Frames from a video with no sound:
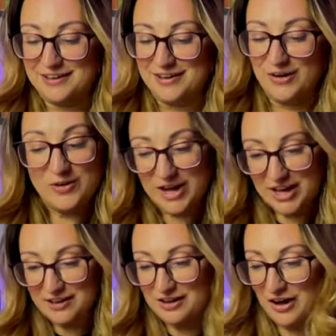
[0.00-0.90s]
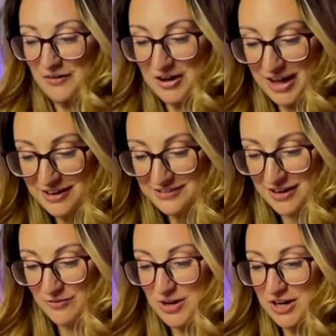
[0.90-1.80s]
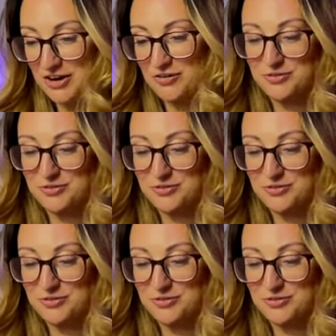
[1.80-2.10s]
Okay, there we go.